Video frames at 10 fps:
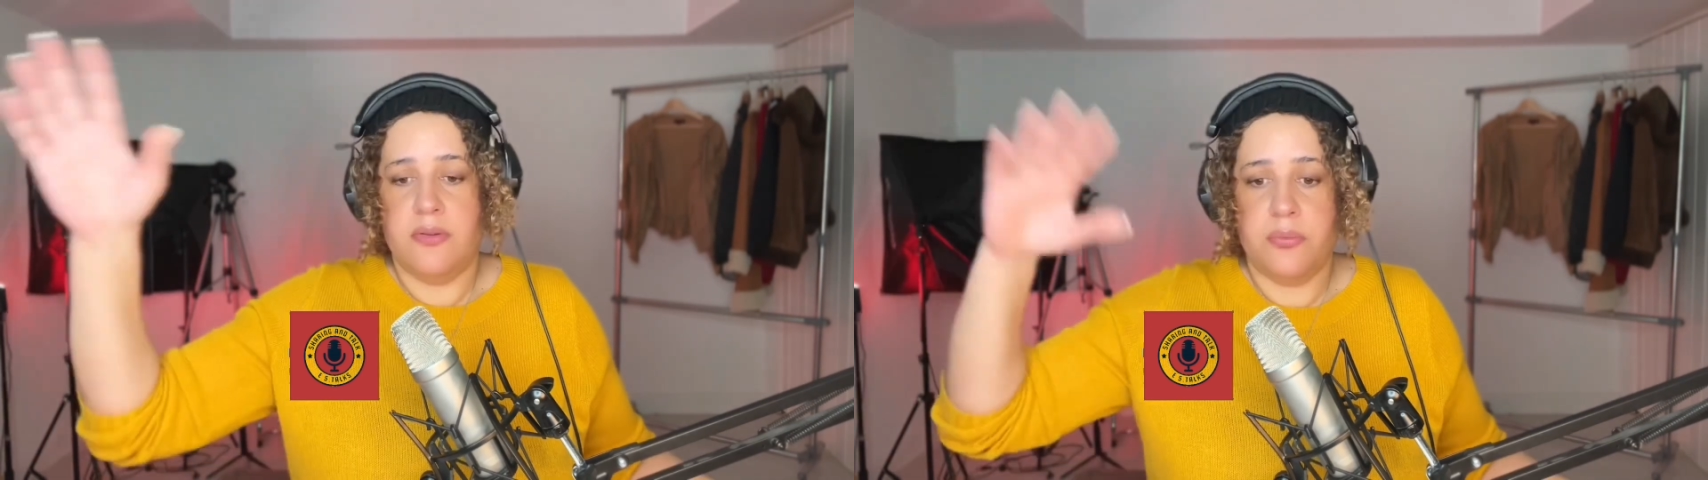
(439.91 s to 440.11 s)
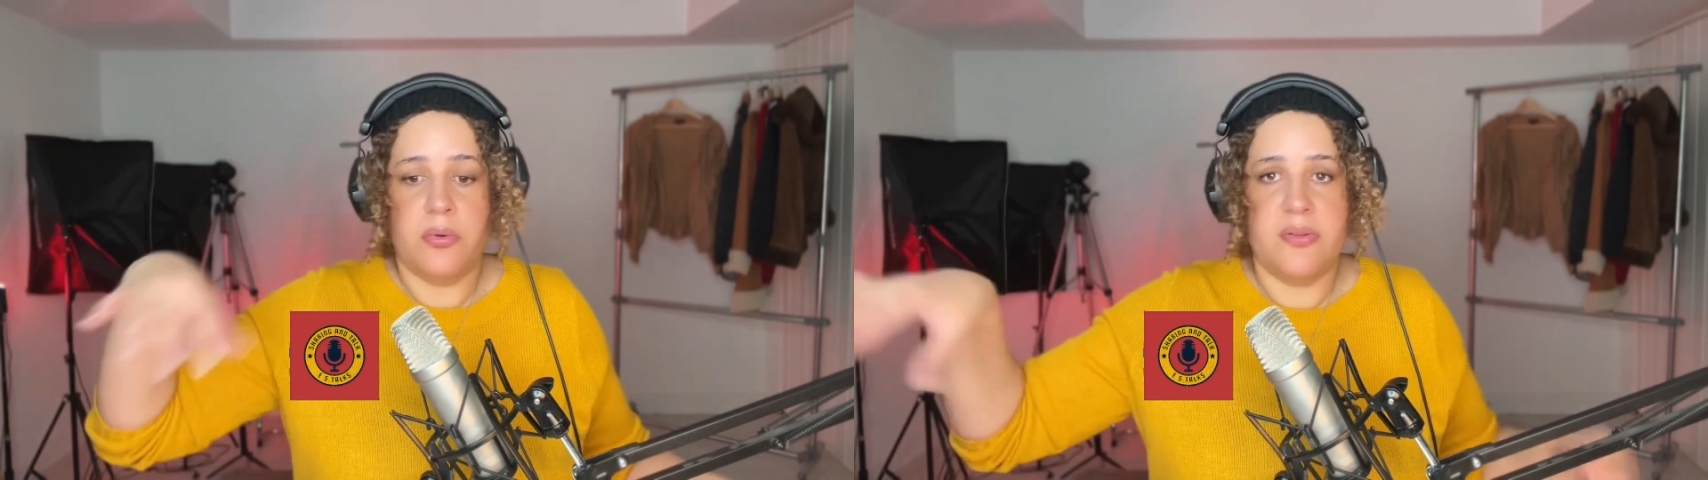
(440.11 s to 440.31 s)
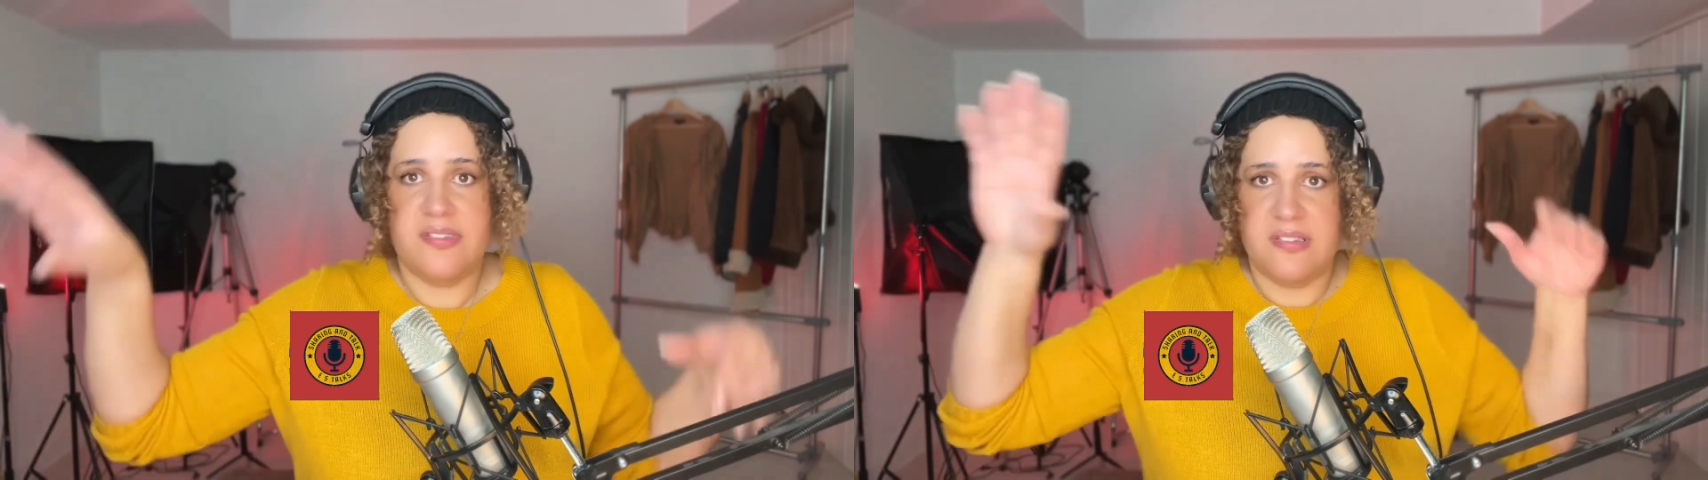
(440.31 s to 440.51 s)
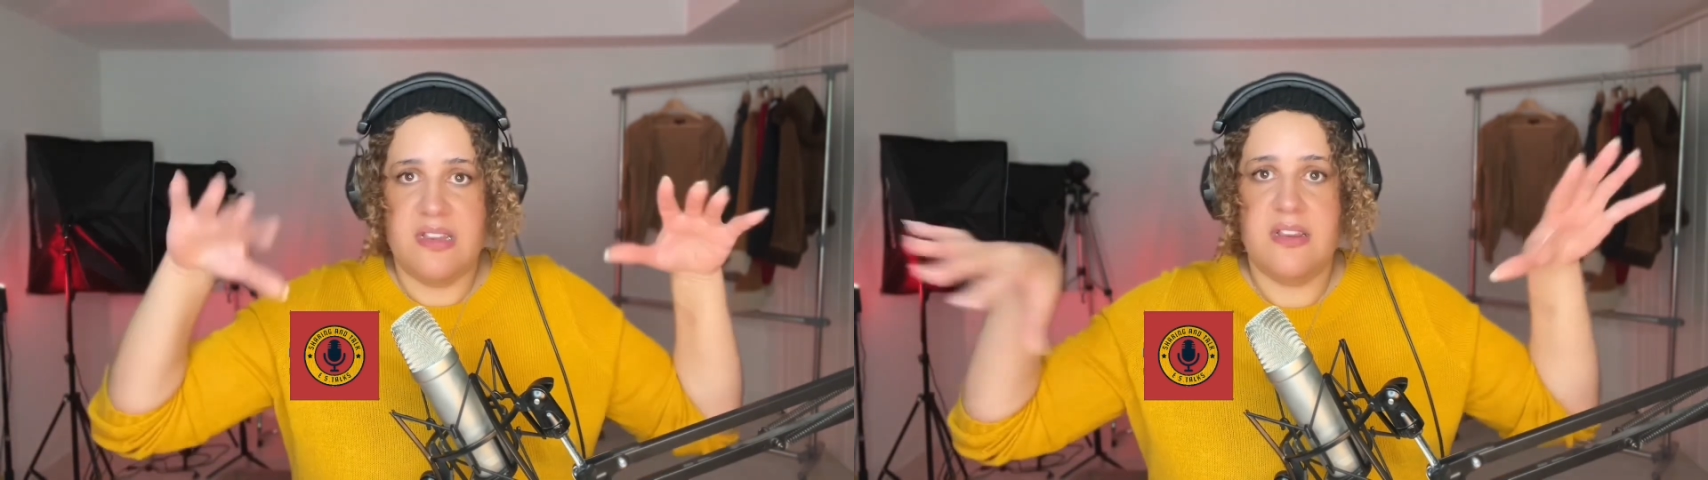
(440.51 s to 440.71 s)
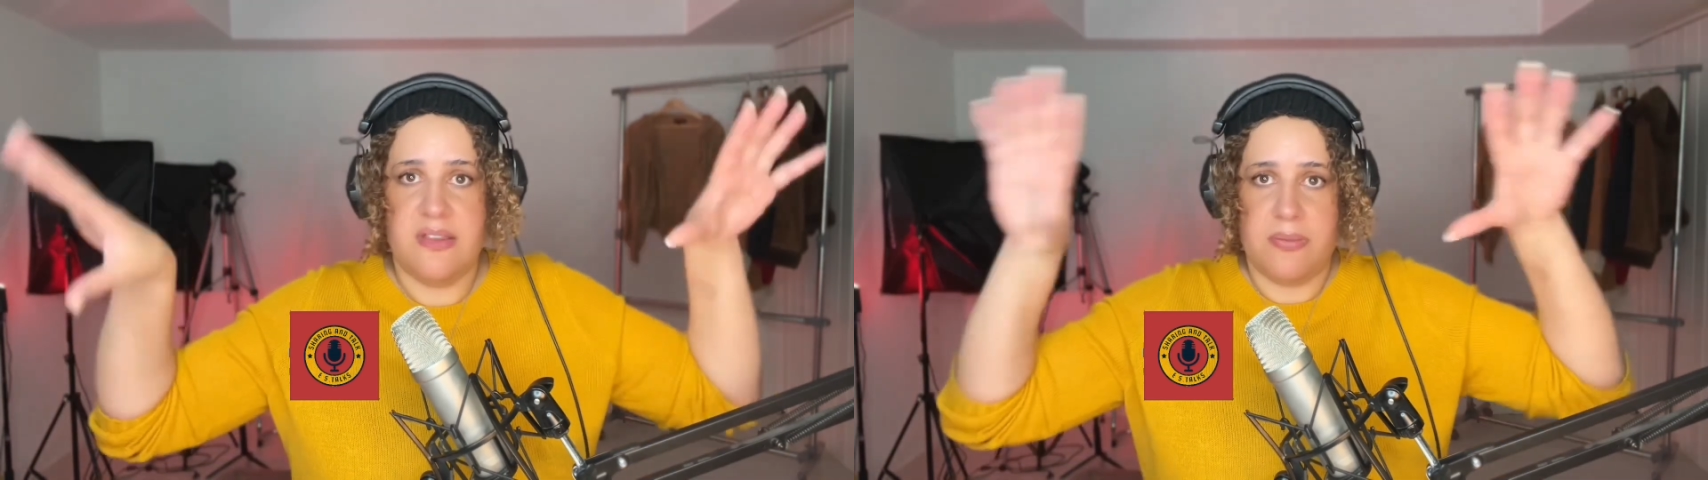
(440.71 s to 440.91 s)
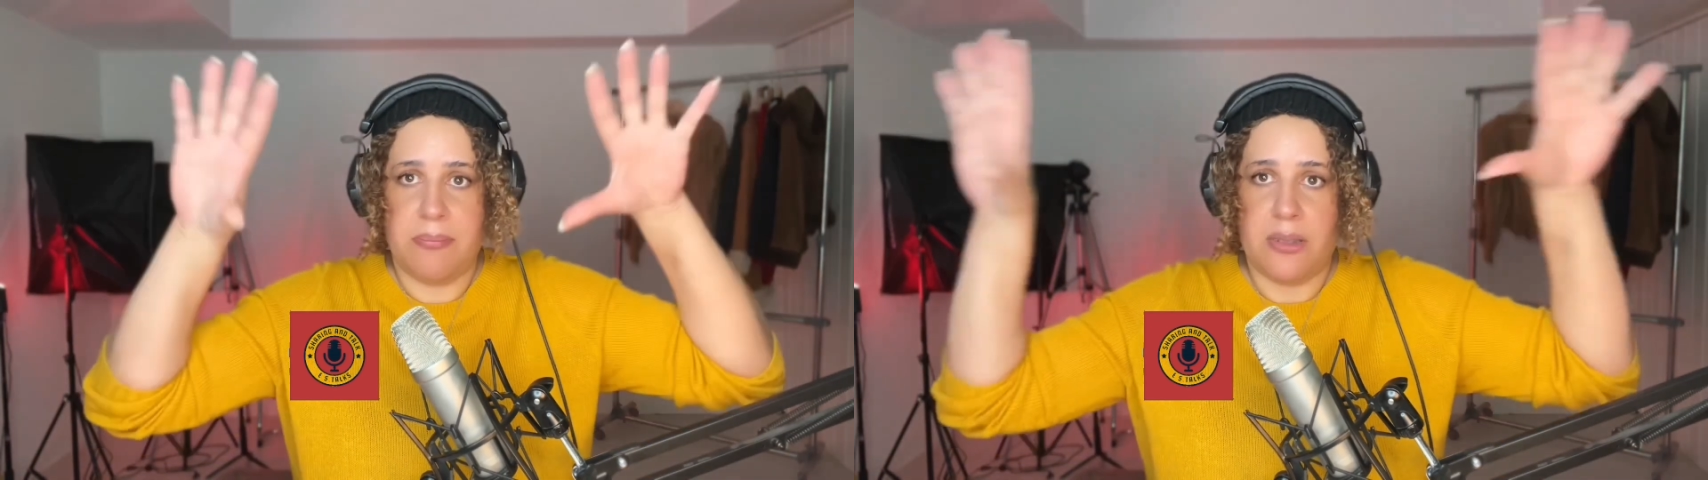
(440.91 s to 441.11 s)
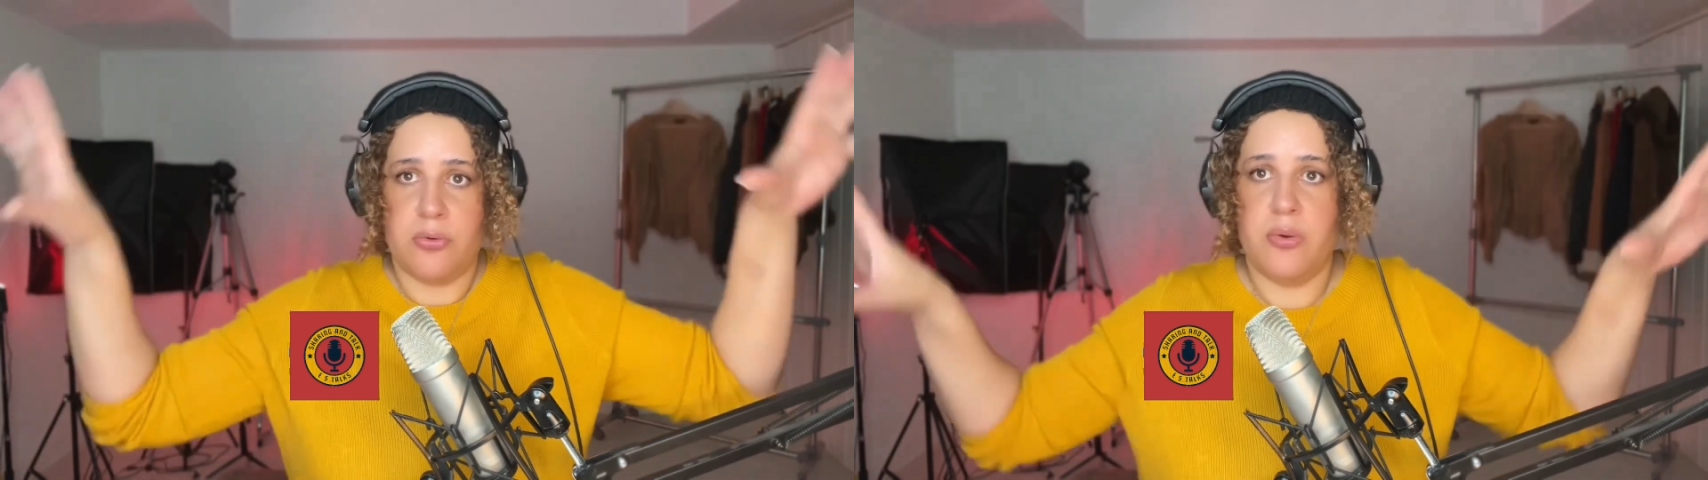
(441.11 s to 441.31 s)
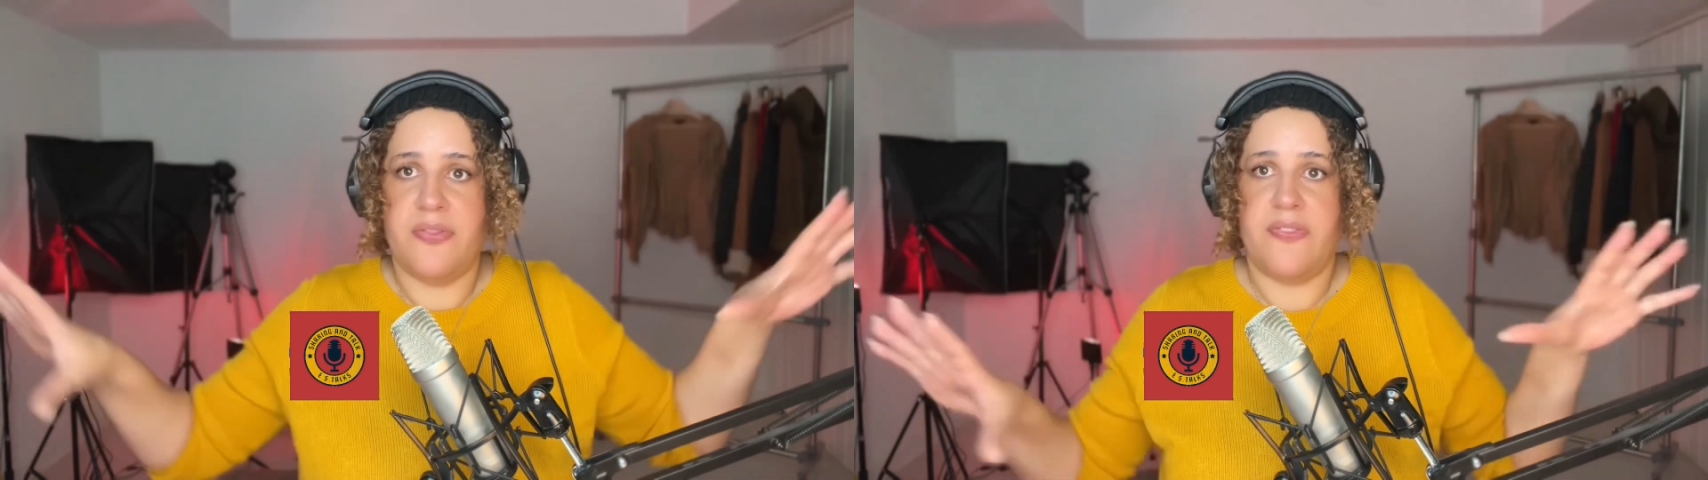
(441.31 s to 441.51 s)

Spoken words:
You will see in the bagua